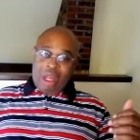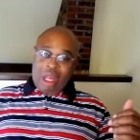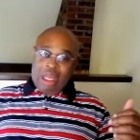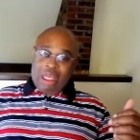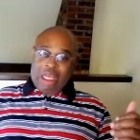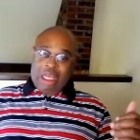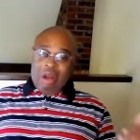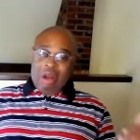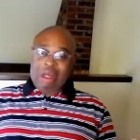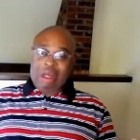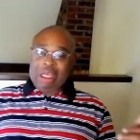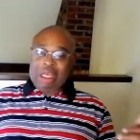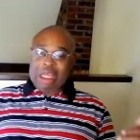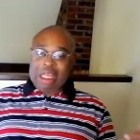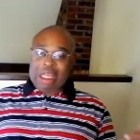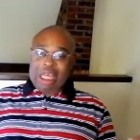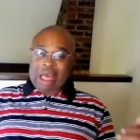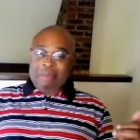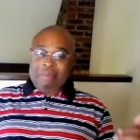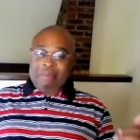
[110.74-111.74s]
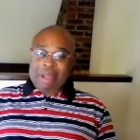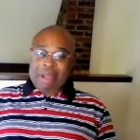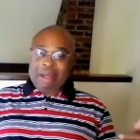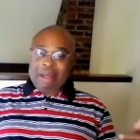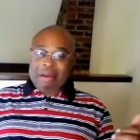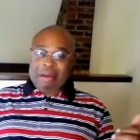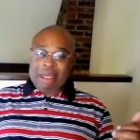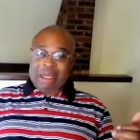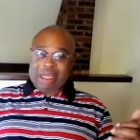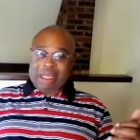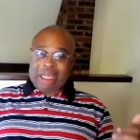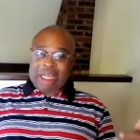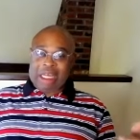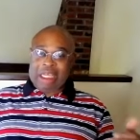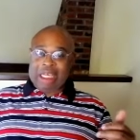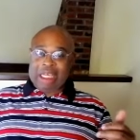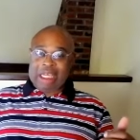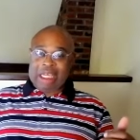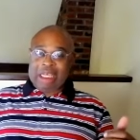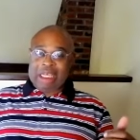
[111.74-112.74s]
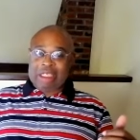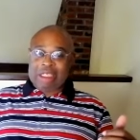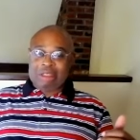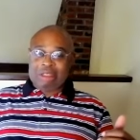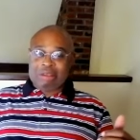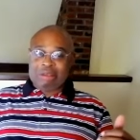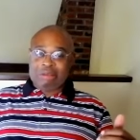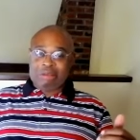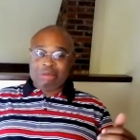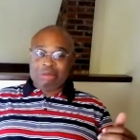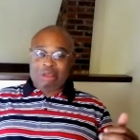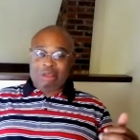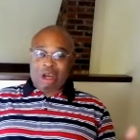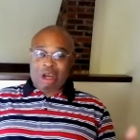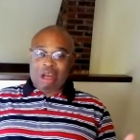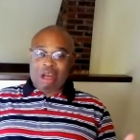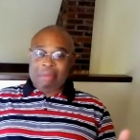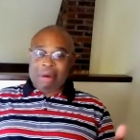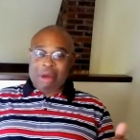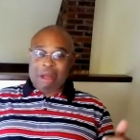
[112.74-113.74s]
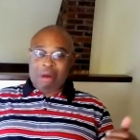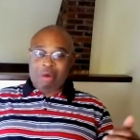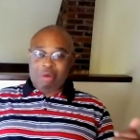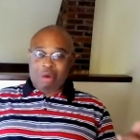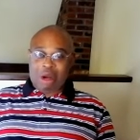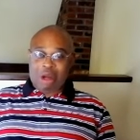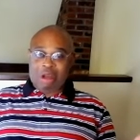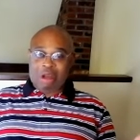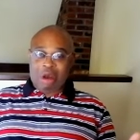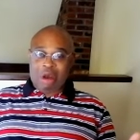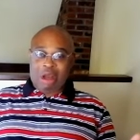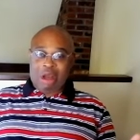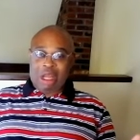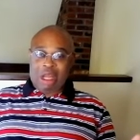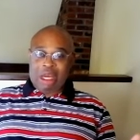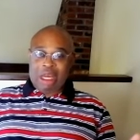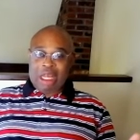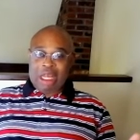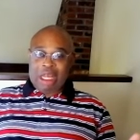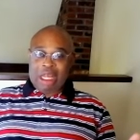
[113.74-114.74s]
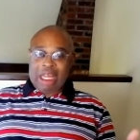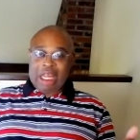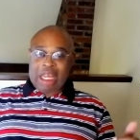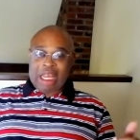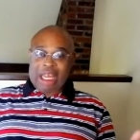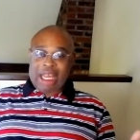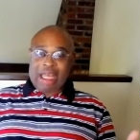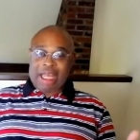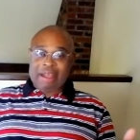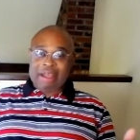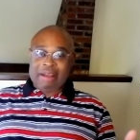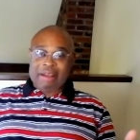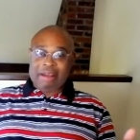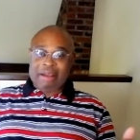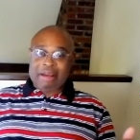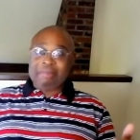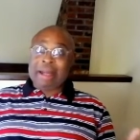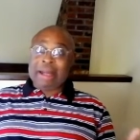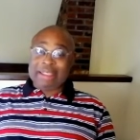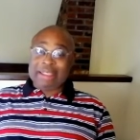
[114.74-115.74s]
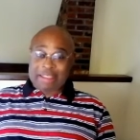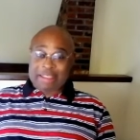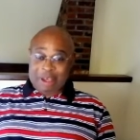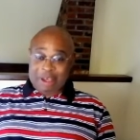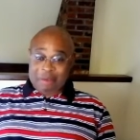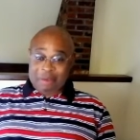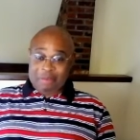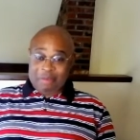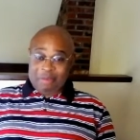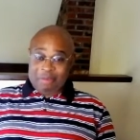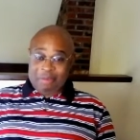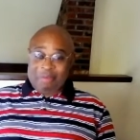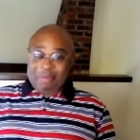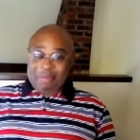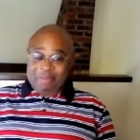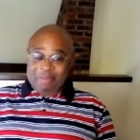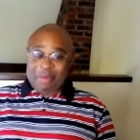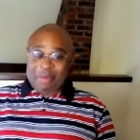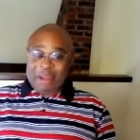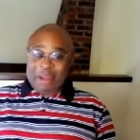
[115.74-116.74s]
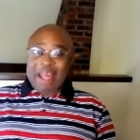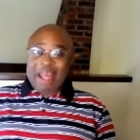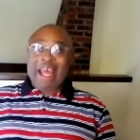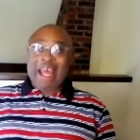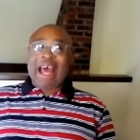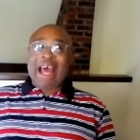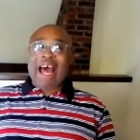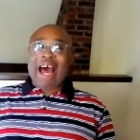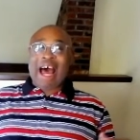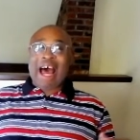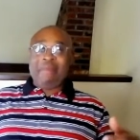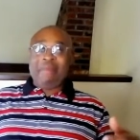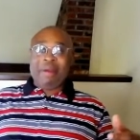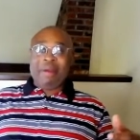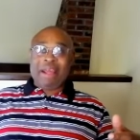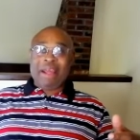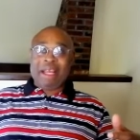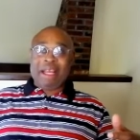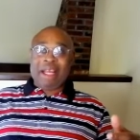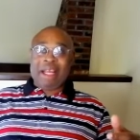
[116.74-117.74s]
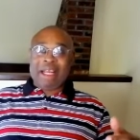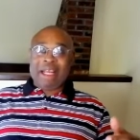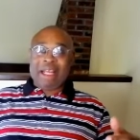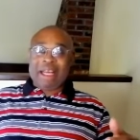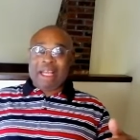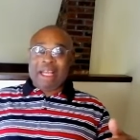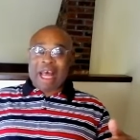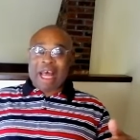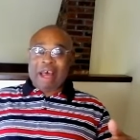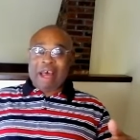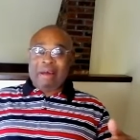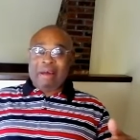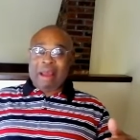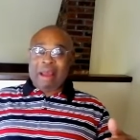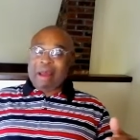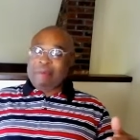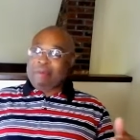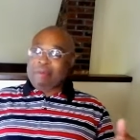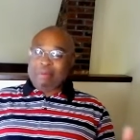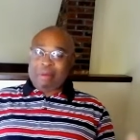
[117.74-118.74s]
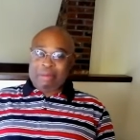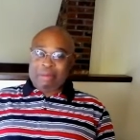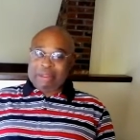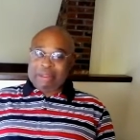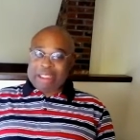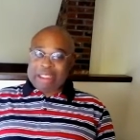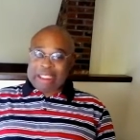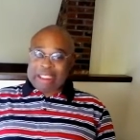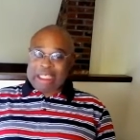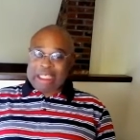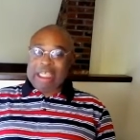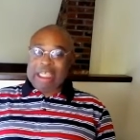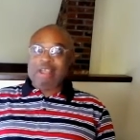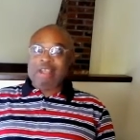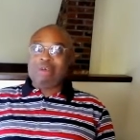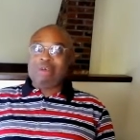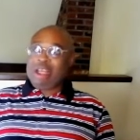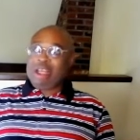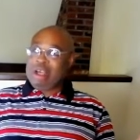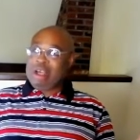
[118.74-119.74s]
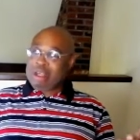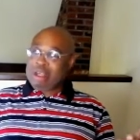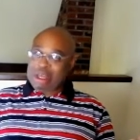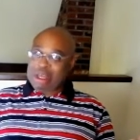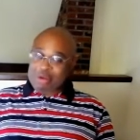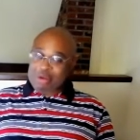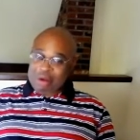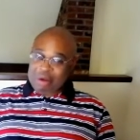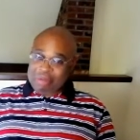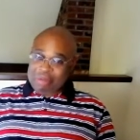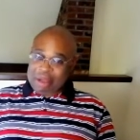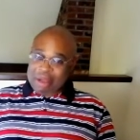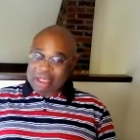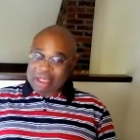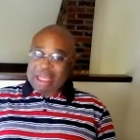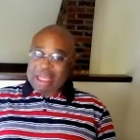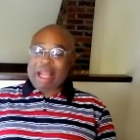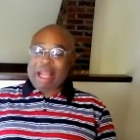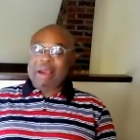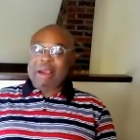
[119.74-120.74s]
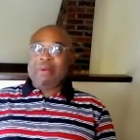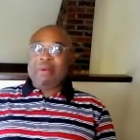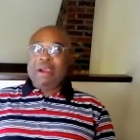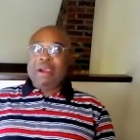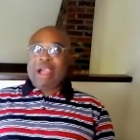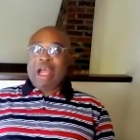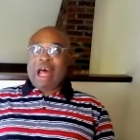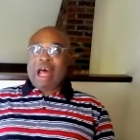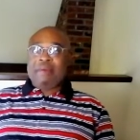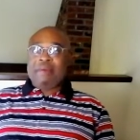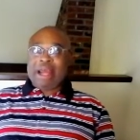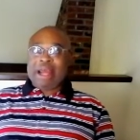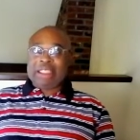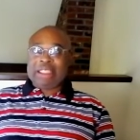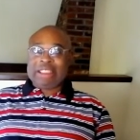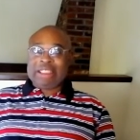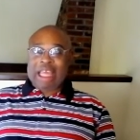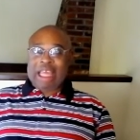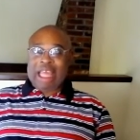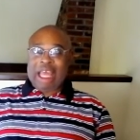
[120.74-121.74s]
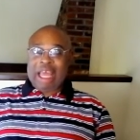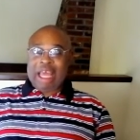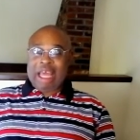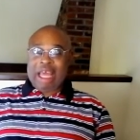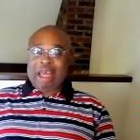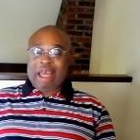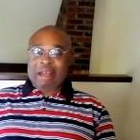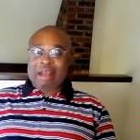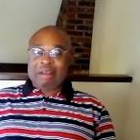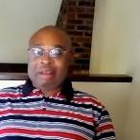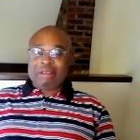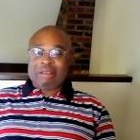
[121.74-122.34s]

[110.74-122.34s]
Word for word: the only thing I've been neglecting to talk about or work on is myself. I've been I haven't published anything in two years. I do admit that. I've actually had